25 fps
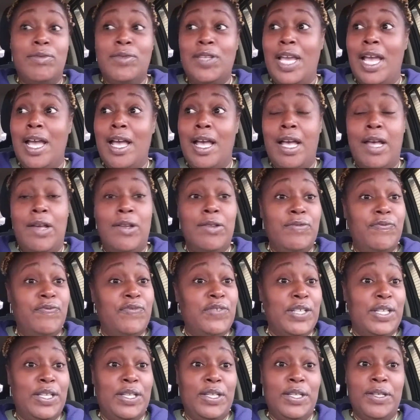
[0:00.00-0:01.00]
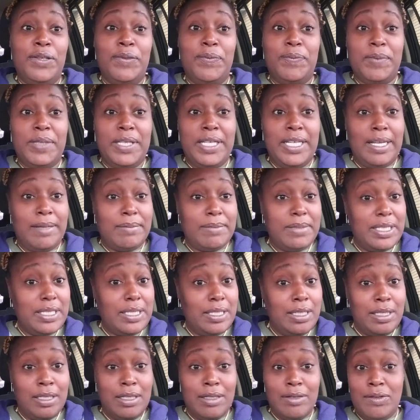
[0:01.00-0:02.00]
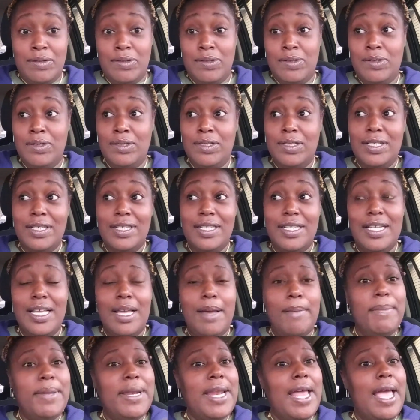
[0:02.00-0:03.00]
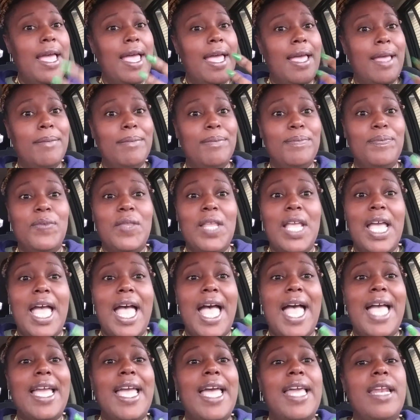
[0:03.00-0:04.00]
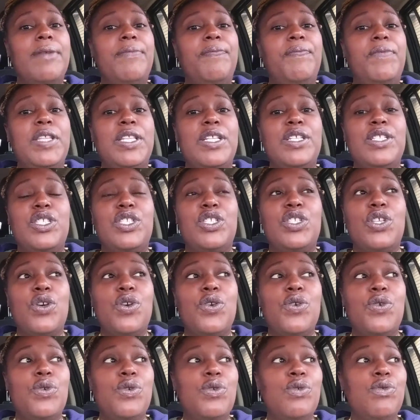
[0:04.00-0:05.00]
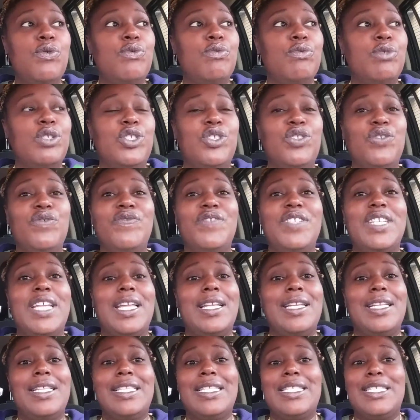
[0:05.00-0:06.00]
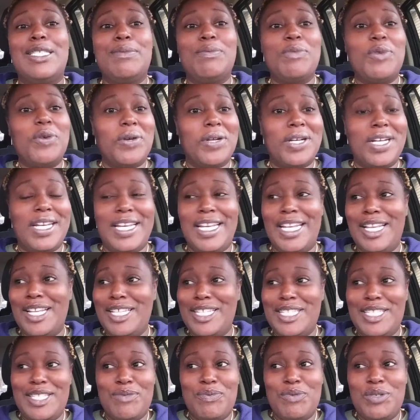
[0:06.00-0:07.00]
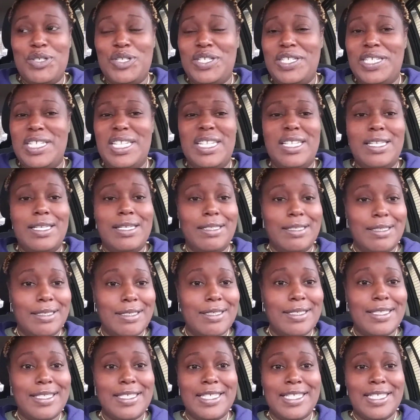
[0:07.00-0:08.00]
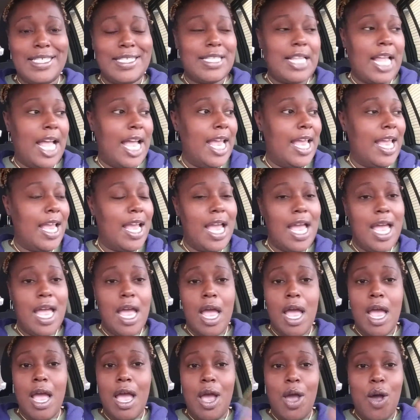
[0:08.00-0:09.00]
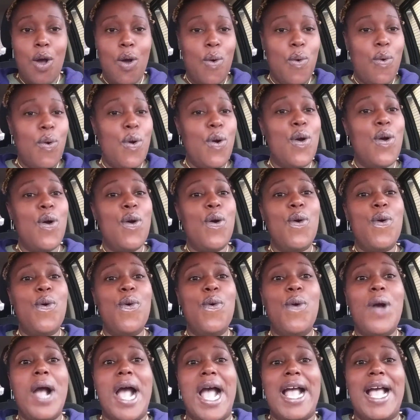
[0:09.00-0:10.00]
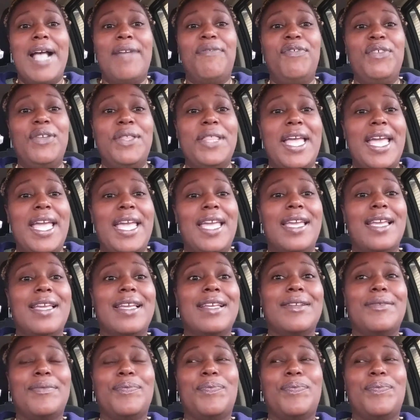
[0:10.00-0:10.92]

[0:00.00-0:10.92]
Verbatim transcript: Y'all forgive me. I'm still but I, am I got up feeling so rejuvenated this morning. It is ridiculous. It's like whoo, I feel like